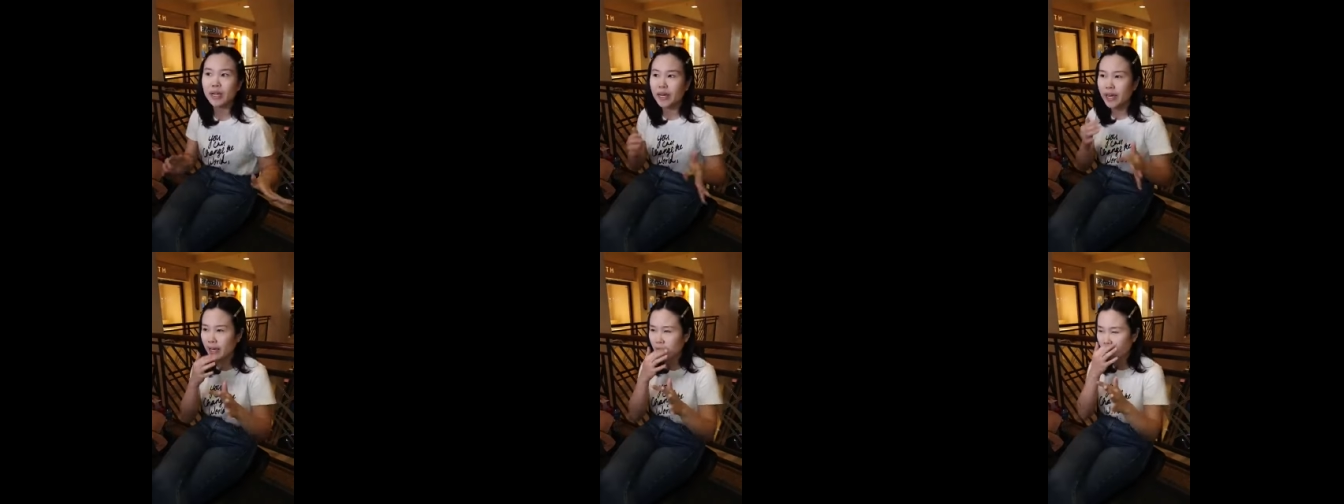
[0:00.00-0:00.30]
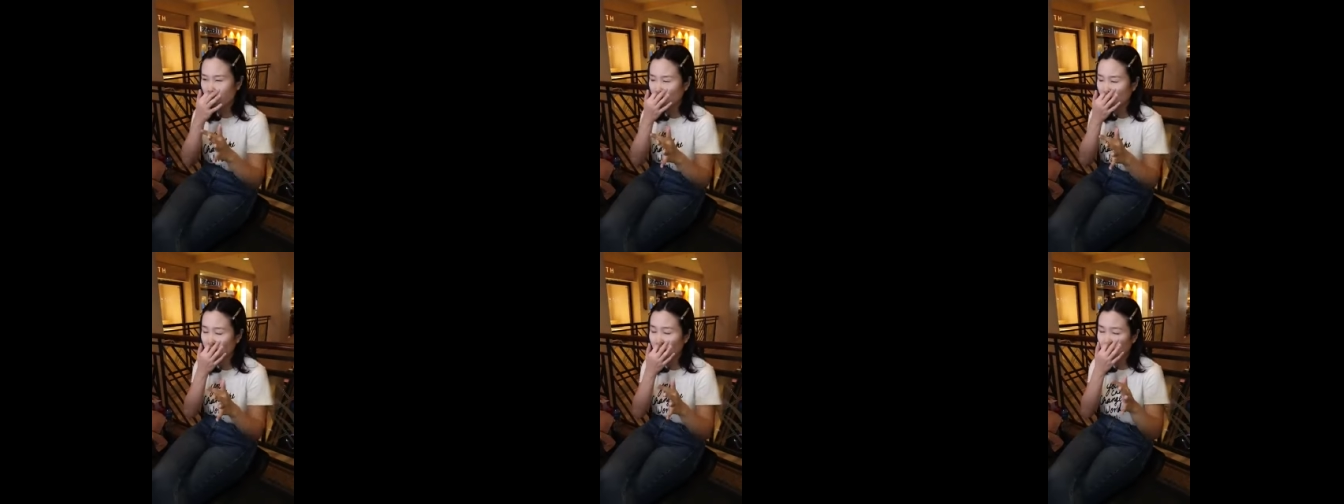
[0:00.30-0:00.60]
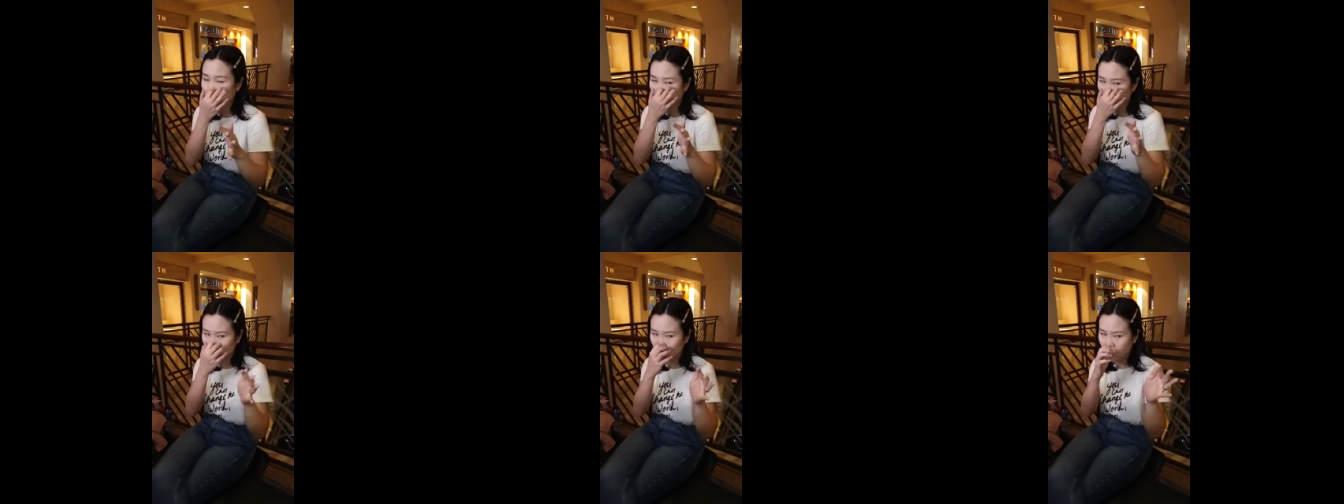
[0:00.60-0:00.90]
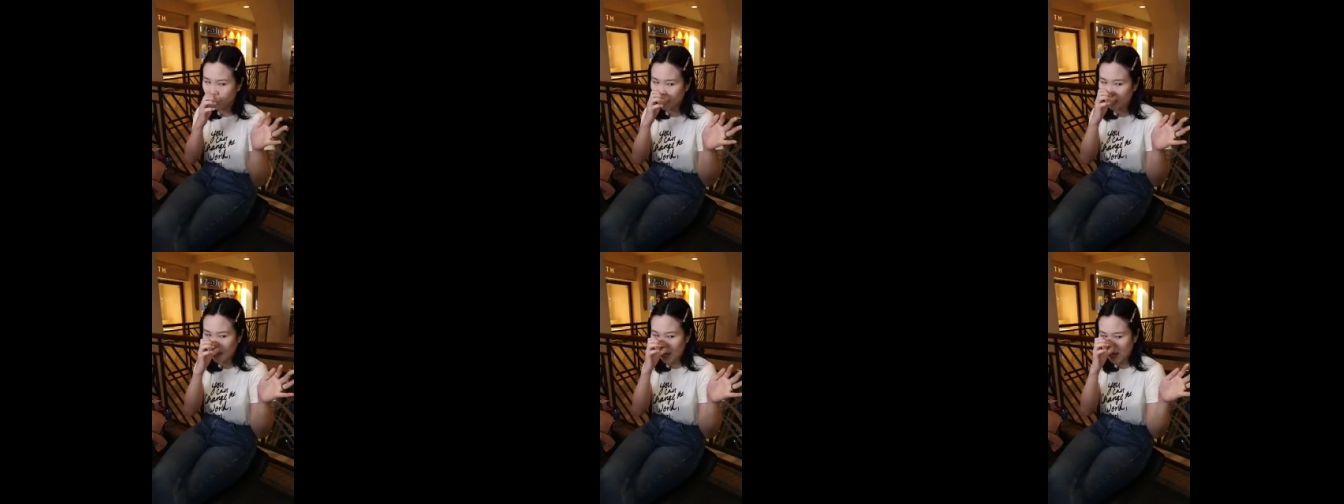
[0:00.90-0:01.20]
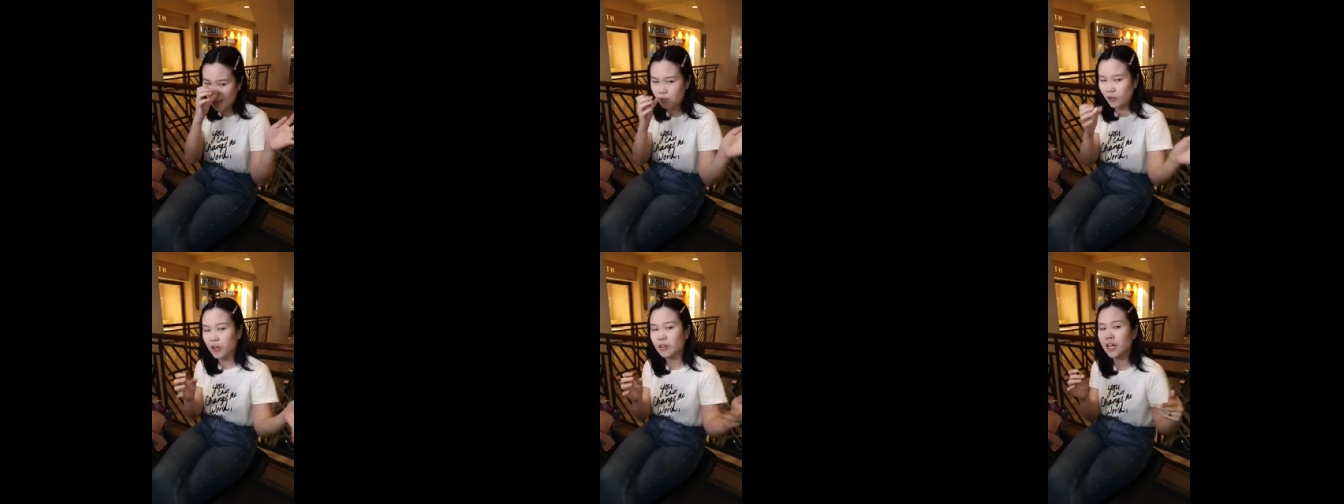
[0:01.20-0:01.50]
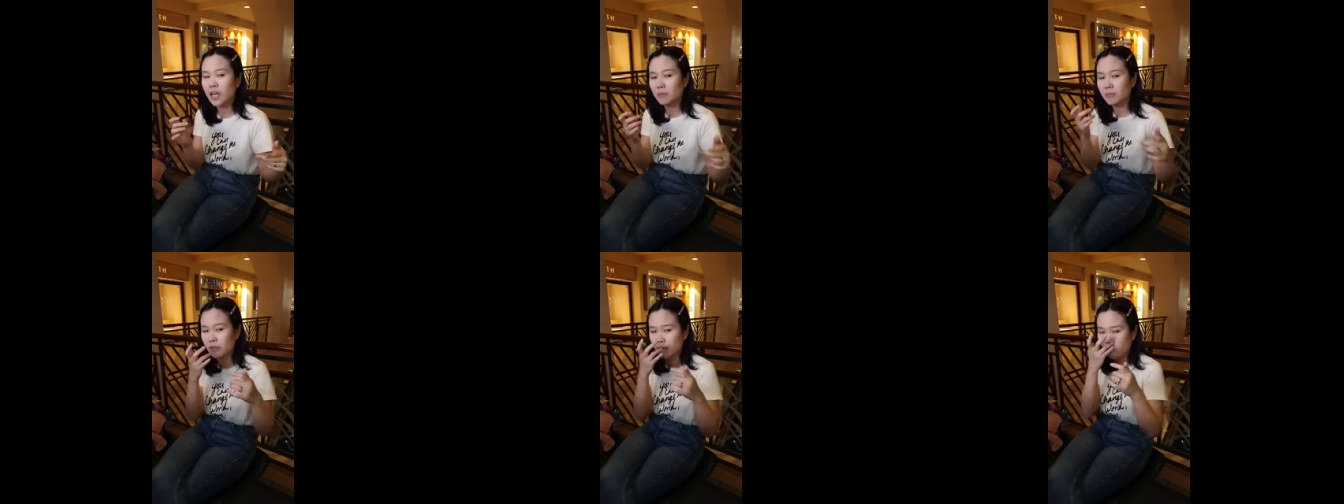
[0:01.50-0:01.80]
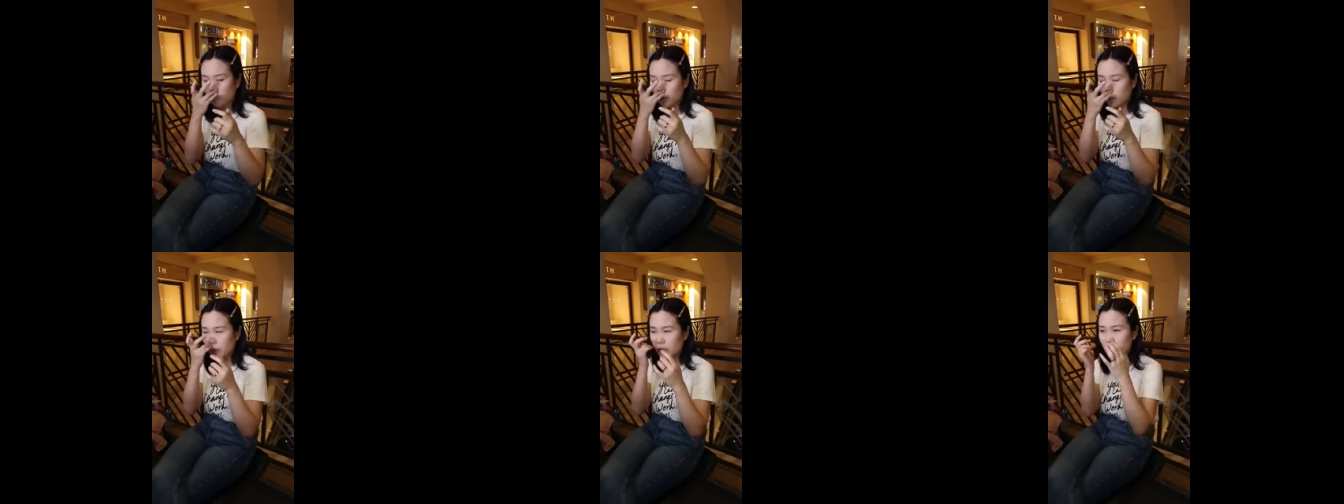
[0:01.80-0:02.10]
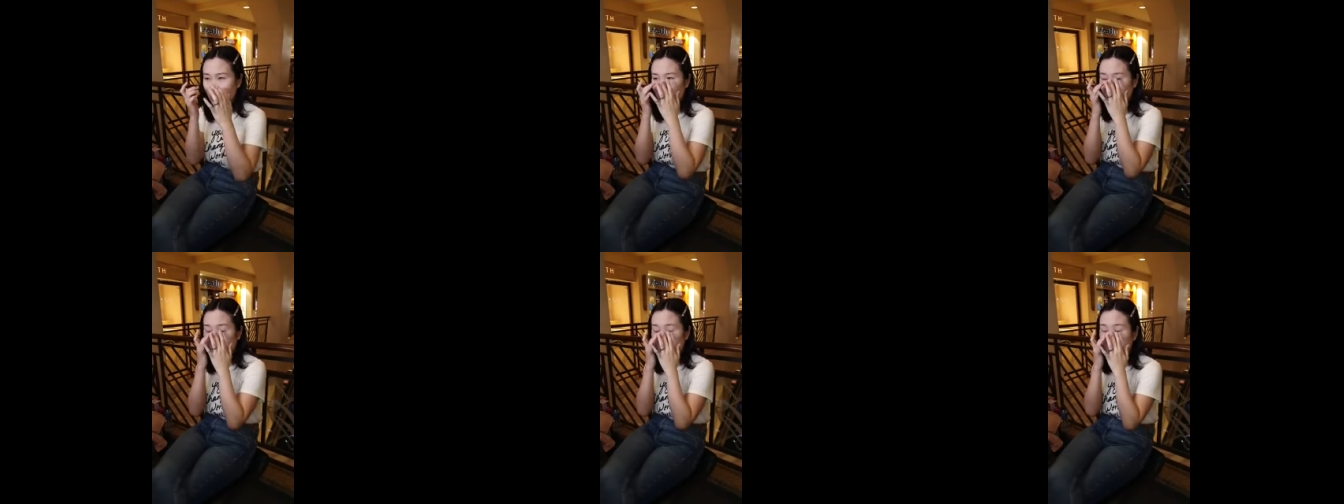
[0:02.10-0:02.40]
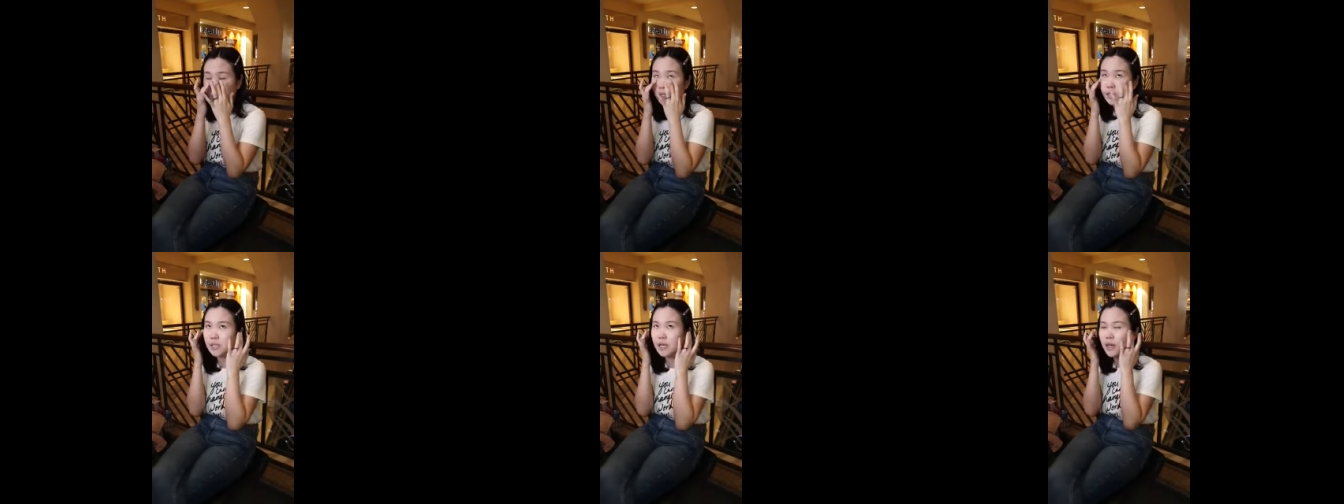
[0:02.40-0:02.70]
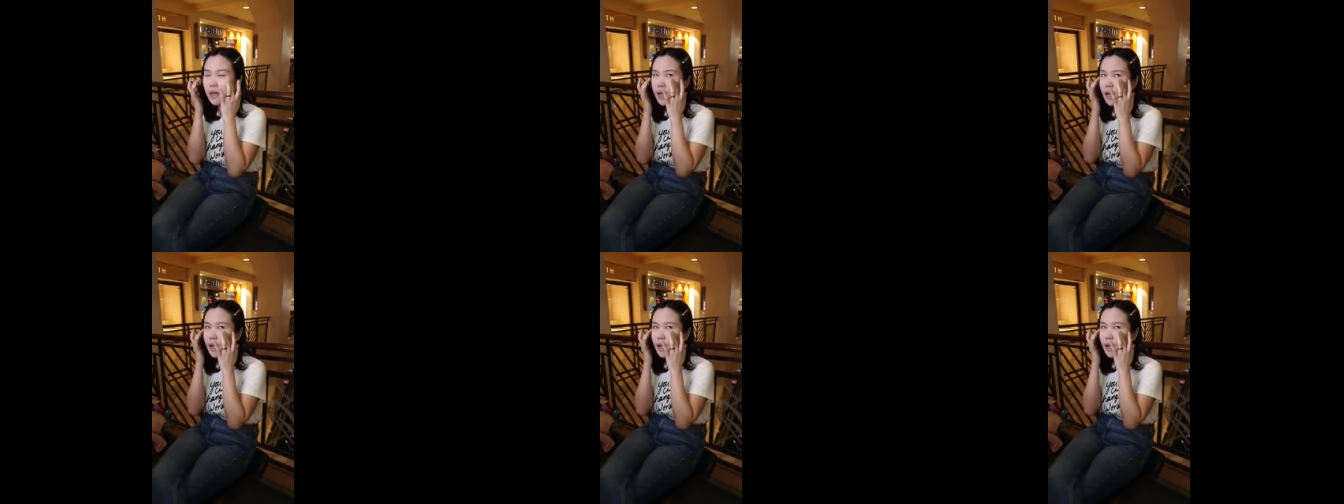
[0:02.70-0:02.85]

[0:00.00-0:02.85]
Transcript: Like I, I did a, a live on that before where you can use